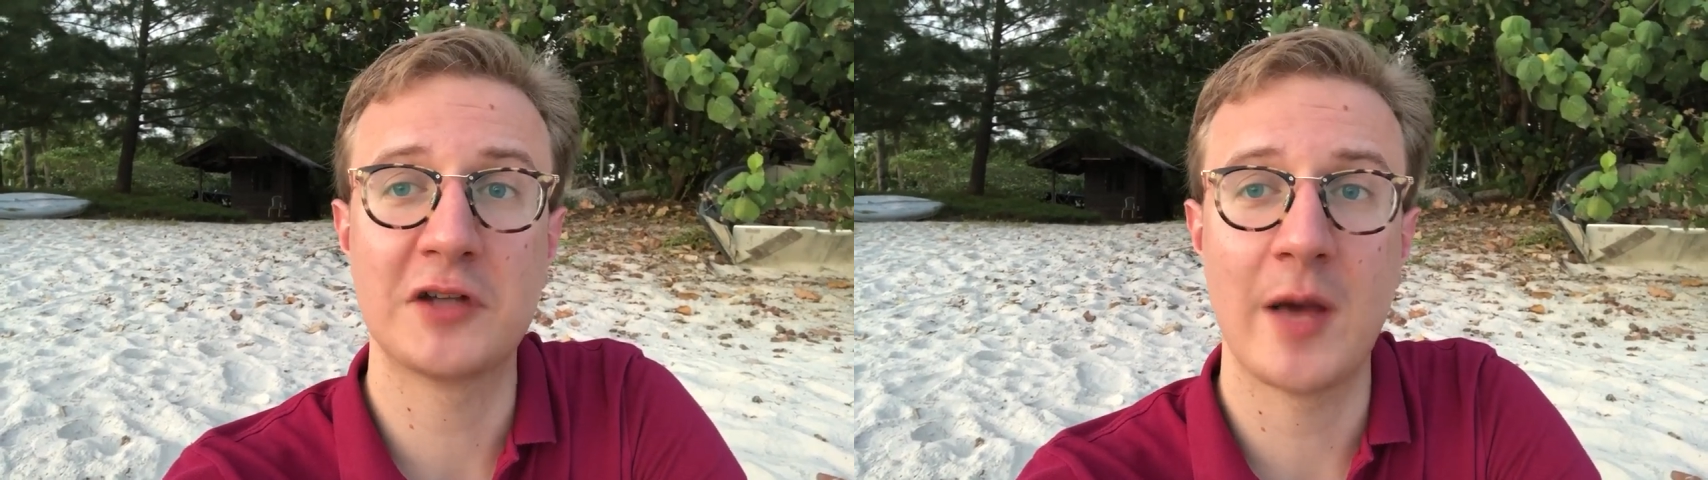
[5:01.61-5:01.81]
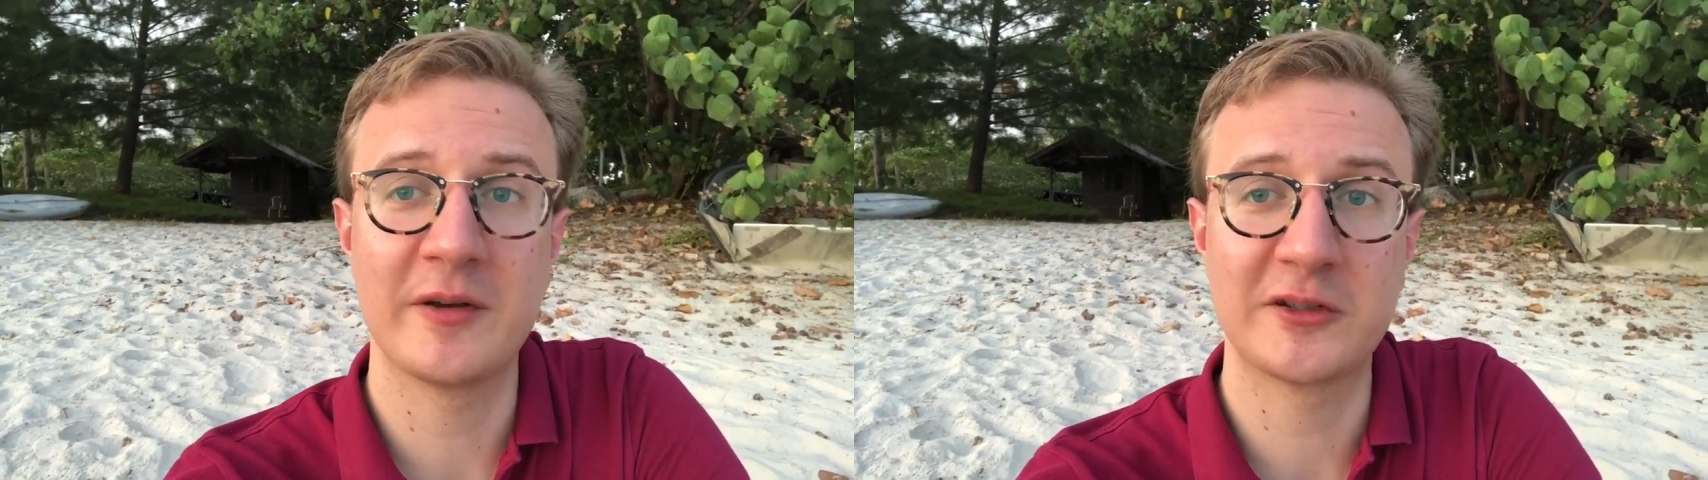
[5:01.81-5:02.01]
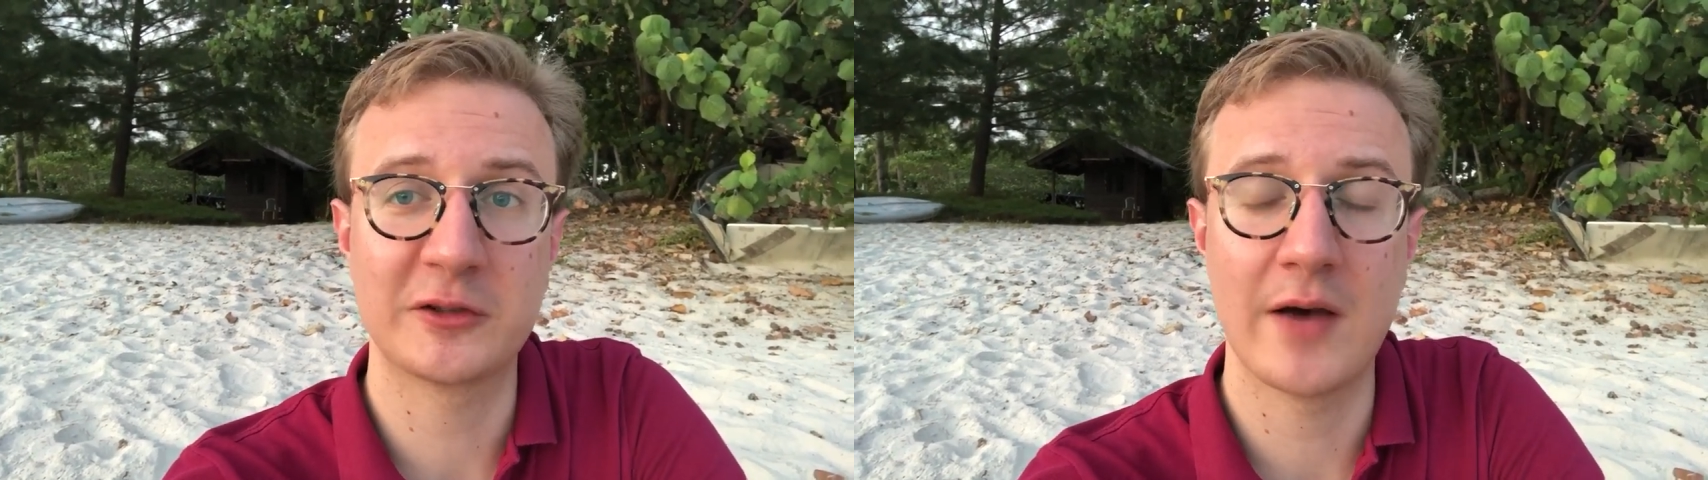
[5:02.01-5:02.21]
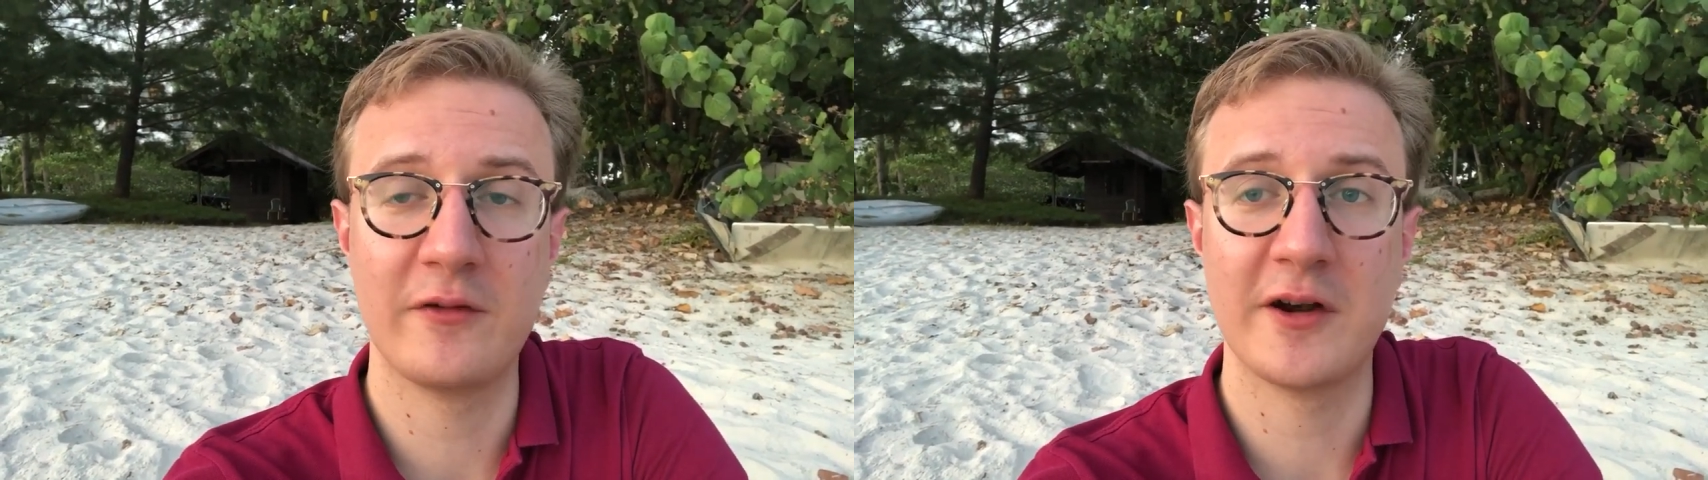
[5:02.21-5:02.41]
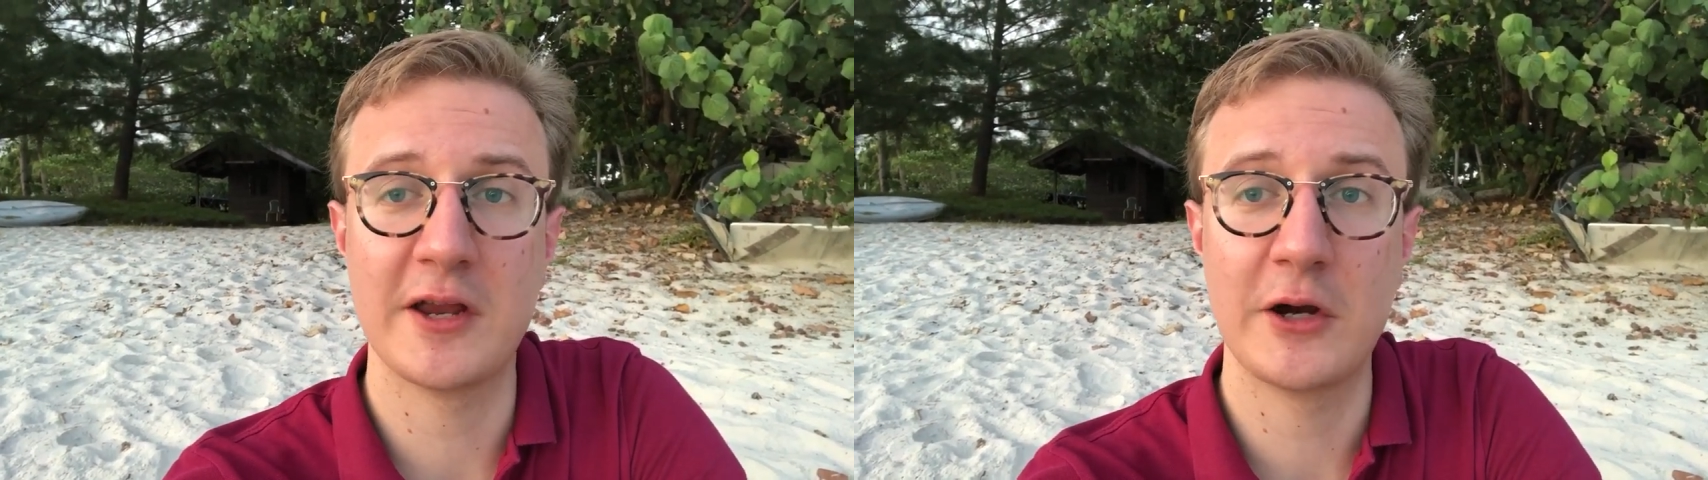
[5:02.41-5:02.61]
topics are
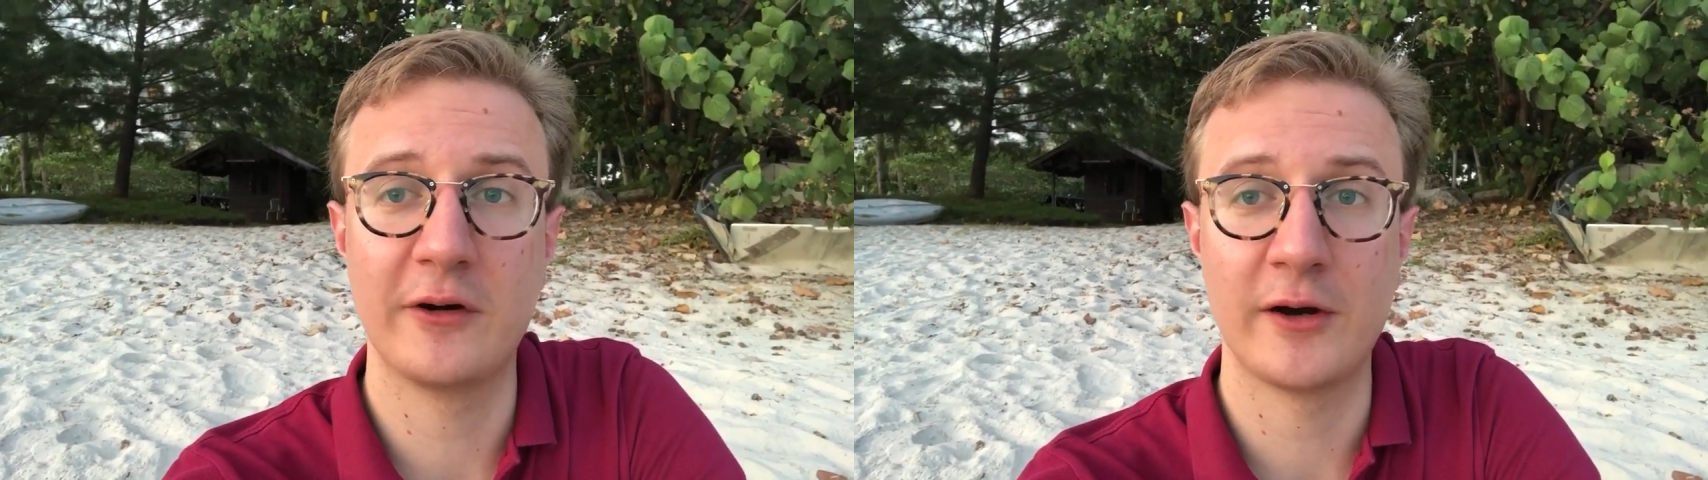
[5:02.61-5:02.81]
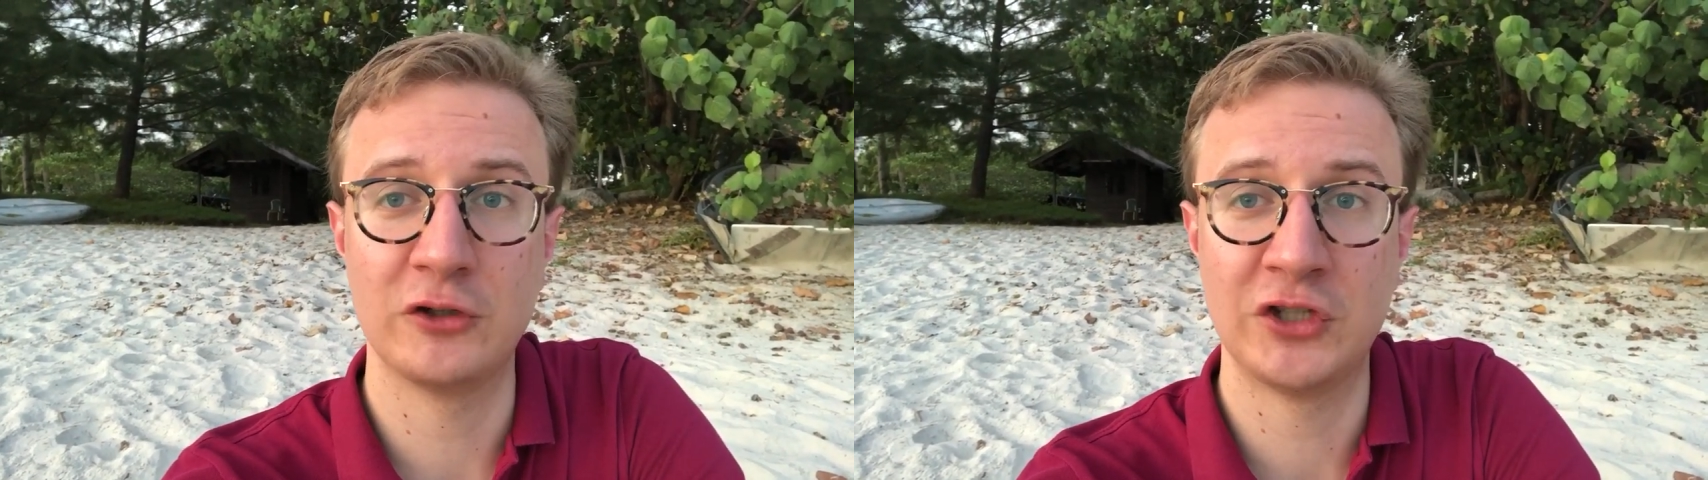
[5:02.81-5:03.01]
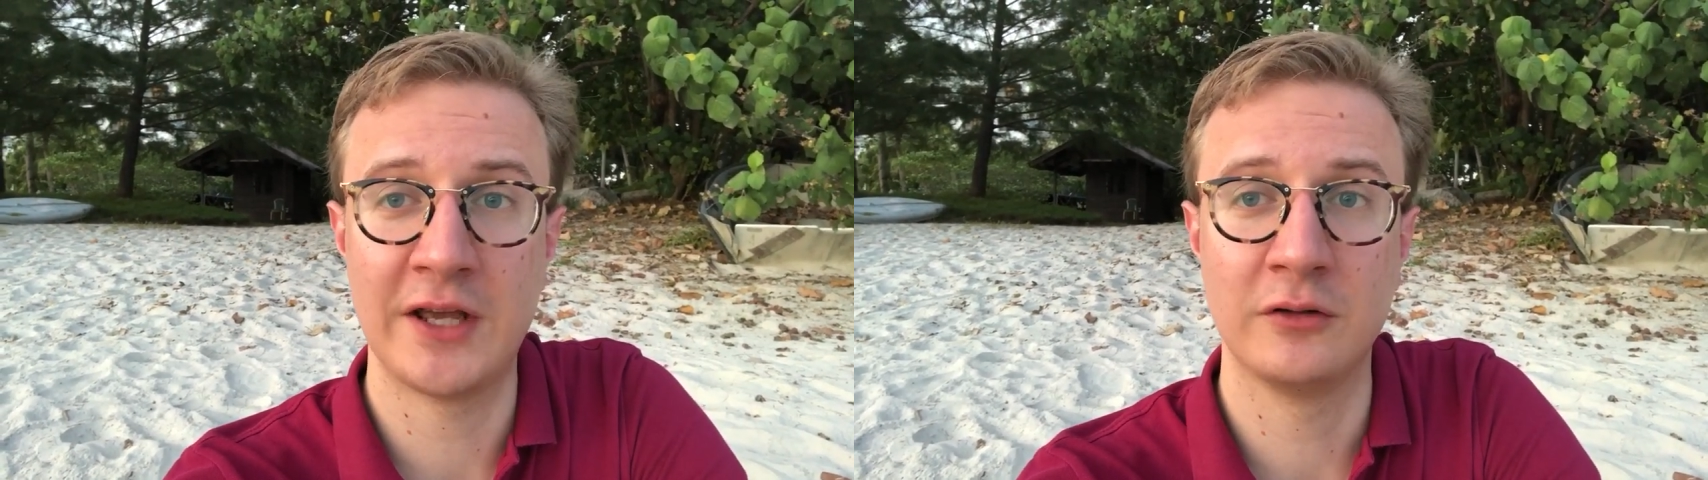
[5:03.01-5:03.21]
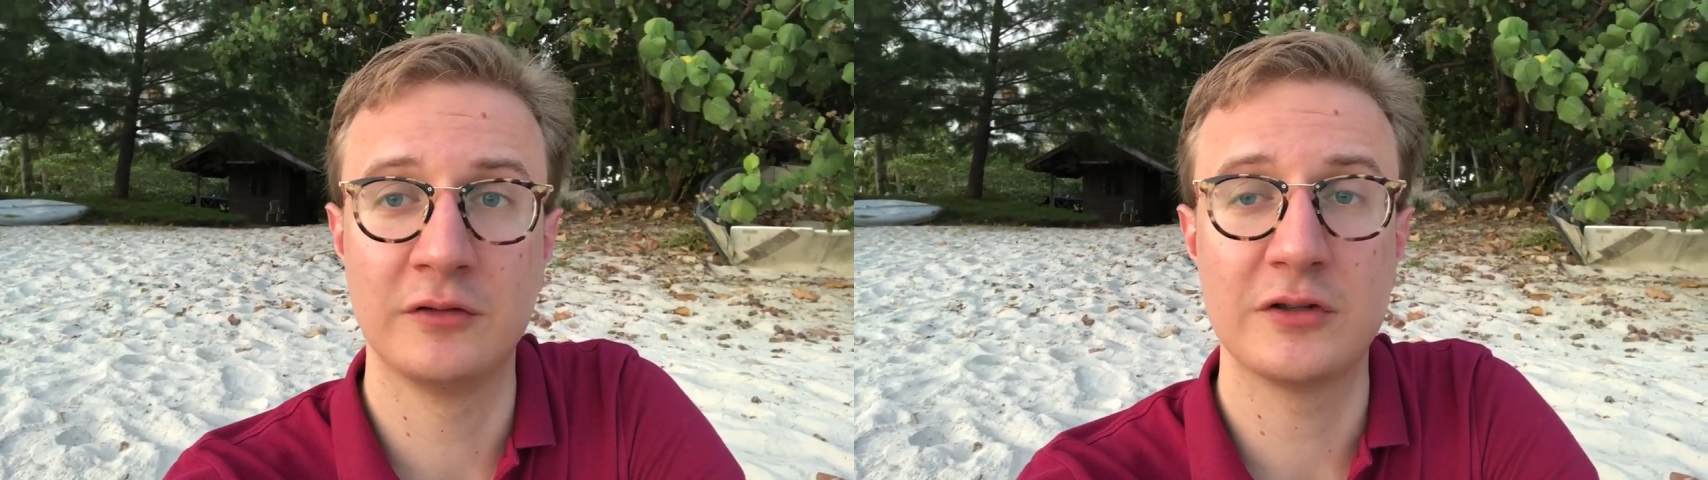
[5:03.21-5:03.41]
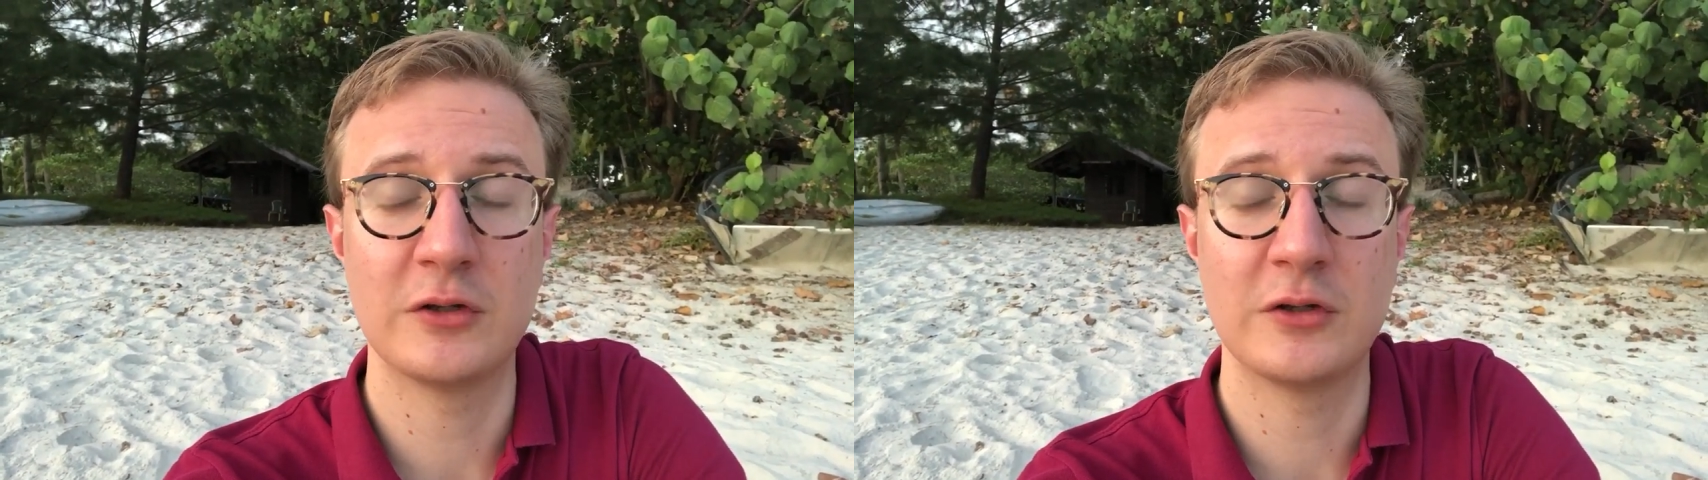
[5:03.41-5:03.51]
covered here on our channel.